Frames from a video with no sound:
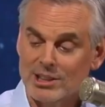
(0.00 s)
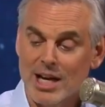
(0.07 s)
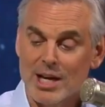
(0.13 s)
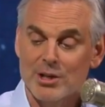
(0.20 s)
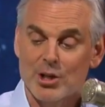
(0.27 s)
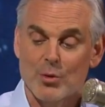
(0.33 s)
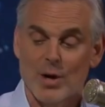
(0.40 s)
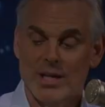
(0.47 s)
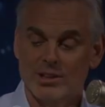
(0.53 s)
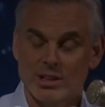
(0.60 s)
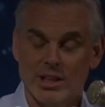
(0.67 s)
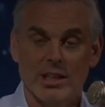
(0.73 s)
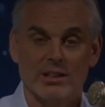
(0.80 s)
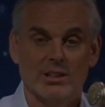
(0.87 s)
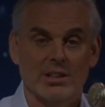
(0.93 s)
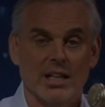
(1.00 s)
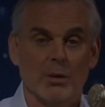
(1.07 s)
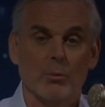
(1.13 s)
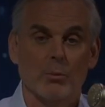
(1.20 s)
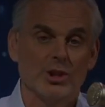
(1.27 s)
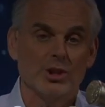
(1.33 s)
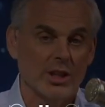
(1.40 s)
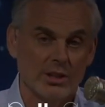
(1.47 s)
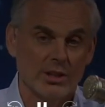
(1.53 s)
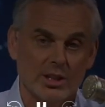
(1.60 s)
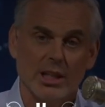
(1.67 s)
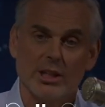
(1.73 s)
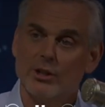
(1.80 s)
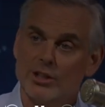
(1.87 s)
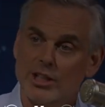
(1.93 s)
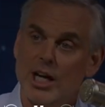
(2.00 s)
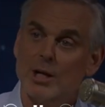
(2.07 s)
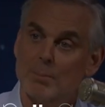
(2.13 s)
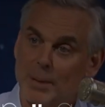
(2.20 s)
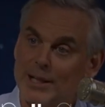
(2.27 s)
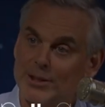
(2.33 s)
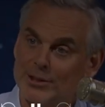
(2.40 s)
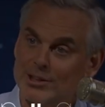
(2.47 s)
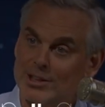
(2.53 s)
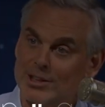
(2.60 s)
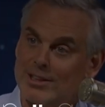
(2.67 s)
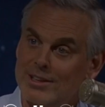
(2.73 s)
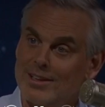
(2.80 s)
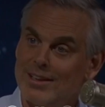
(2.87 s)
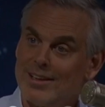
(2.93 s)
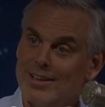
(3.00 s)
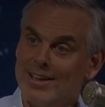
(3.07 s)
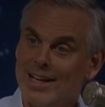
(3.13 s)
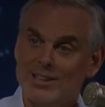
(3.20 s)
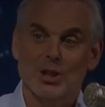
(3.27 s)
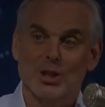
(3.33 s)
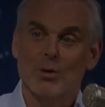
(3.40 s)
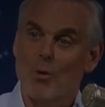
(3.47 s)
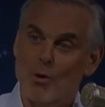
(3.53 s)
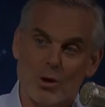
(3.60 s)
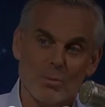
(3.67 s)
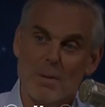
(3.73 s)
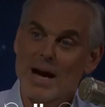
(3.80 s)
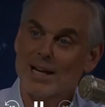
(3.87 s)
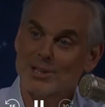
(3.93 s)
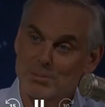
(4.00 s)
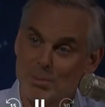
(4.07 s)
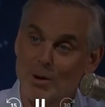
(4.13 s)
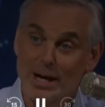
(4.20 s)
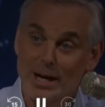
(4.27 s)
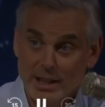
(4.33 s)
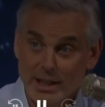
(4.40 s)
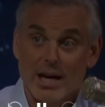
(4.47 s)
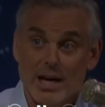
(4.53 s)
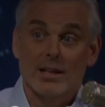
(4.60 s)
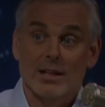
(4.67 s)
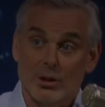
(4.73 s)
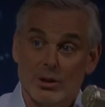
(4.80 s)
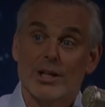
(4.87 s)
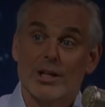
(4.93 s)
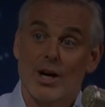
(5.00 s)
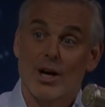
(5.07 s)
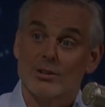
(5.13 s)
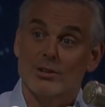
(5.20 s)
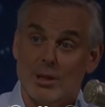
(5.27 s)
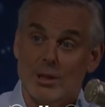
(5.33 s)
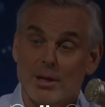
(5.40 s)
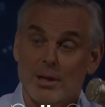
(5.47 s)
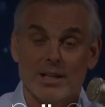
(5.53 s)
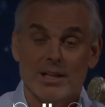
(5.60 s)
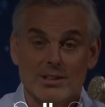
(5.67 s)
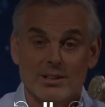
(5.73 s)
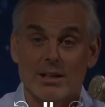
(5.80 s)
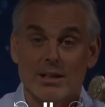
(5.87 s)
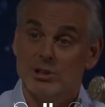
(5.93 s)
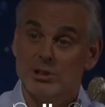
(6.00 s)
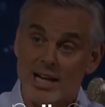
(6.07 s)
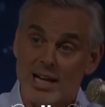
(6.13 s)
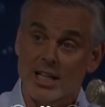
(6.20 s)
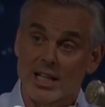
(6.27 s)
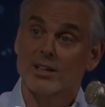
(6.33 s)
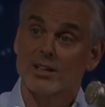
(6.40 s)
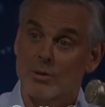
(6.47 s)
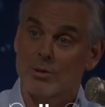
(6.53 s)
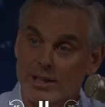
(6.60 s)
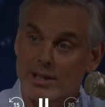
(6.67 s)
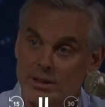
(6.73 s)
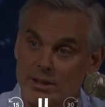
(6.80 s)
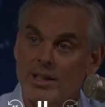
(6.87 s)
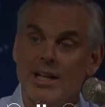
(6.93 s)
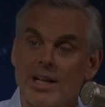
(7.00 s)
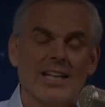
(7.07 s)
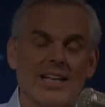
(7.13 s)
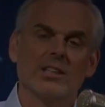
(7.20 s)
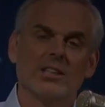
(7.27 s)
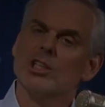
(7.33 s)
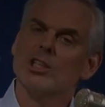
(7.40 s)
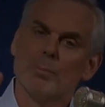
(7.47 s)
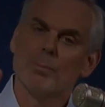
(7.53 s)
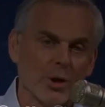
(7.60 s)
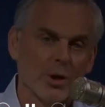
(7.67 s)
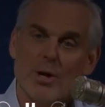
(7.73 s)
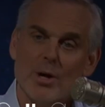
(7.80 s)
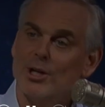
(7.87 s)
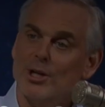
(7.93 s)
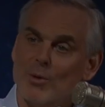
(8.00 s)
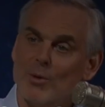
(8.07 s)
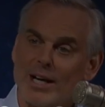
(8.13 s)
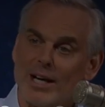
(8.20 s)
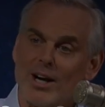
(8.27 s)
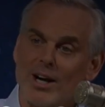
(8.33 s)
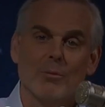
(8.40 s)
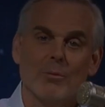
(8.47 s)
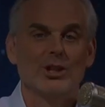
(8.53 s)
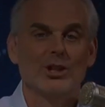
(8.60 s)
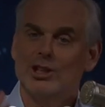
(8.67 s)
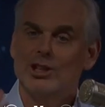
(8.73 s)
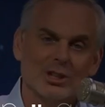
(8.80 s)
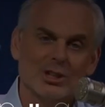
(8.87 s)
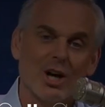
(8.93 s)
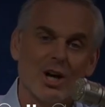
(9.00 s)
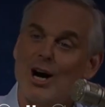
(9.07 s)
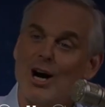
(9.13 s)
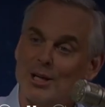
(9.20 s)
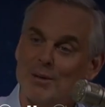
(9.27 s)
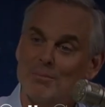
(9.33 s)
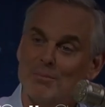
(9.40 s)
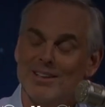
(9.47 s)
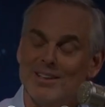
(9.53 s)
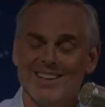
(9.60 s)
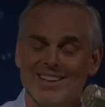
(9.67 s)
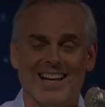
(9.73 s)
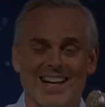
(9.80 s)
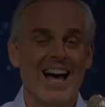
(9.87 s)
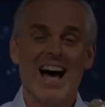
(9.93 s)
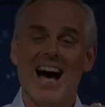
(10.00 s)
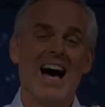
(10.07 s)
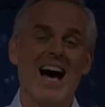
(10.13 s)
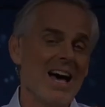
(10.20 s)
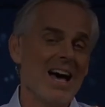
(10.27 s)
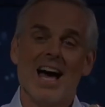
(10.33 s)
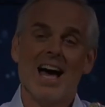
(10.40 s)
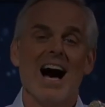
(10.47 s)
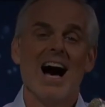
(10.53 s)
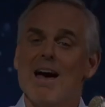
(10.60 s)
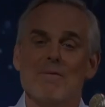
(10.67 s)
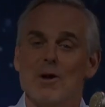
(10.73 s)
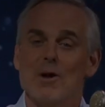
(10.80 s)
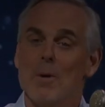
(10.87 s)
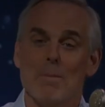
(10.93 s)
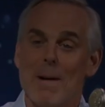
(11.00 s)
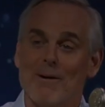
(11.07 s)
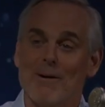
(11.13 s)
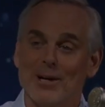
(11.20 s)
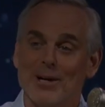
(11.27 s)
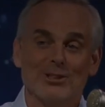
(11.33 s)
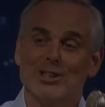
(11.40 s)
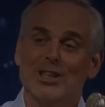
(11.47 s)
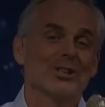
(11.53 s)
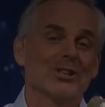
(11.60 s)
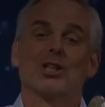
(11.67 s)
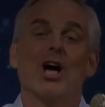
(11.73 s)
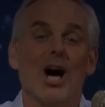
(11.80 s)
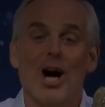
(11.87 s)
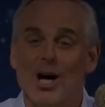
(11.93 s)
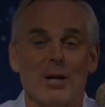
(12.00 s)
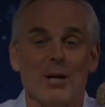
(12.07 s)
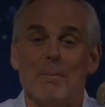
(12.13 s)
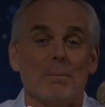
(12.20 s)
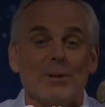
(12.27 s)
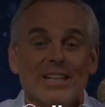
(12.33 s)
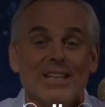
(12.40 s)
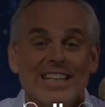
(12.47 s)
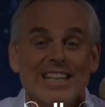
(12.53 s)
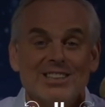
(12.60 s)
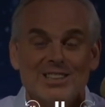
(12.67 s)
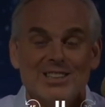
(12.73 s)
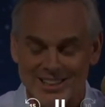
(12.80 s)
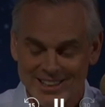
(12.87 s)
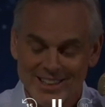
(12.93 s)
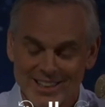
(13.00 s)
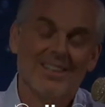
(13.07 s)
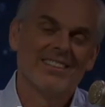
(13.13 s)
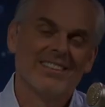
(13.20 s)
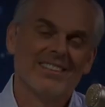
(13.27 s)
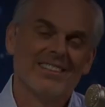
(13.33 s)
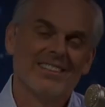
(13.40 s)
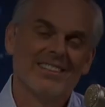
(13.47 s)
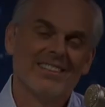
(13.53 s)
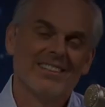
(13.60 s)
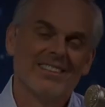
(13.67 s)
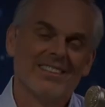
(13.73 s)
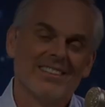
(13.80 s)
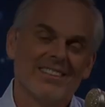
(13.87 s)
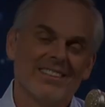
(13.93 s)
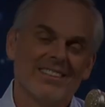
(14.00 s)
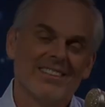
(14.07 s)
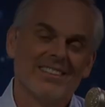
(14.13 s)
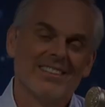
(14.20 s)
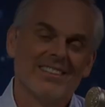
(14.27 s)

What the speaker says: USC and said, would you consider Doug Peterson? It's a quarterback sport. I did. I literally called somebody and said, it was the athletic director. I said, just put him on your radar. Would you just call him? I have no power here. Just call him, please. They did pretty well. They got Lincoln